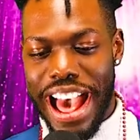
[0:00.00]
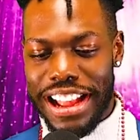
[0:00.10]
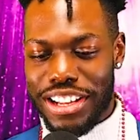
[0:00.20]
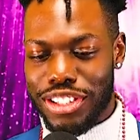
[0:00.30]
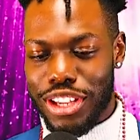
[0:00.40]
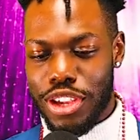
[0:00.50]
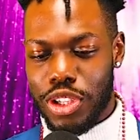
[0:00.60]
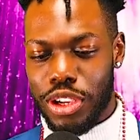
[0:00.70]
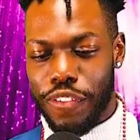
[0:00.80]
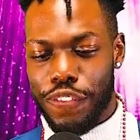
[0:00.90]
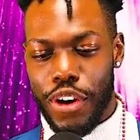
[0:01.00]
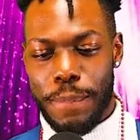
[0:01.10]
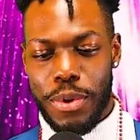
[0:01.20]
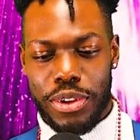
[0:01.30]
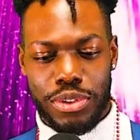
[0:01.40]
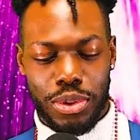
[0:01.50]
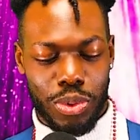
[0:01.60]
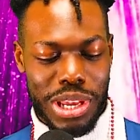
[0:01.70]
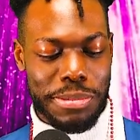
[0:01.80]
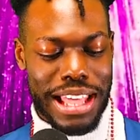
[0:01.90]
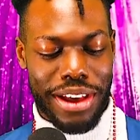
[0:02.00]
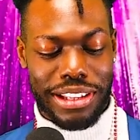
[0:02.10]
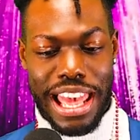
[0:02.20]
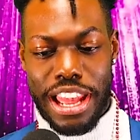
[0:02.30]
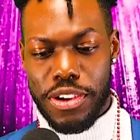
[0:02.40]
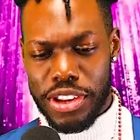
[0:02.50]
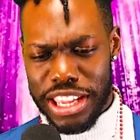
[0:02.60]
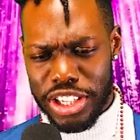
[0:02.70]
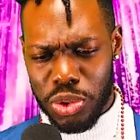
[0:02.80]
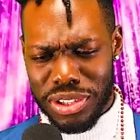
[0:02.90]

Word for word: I continue to affirm you and scream loudly at you to get you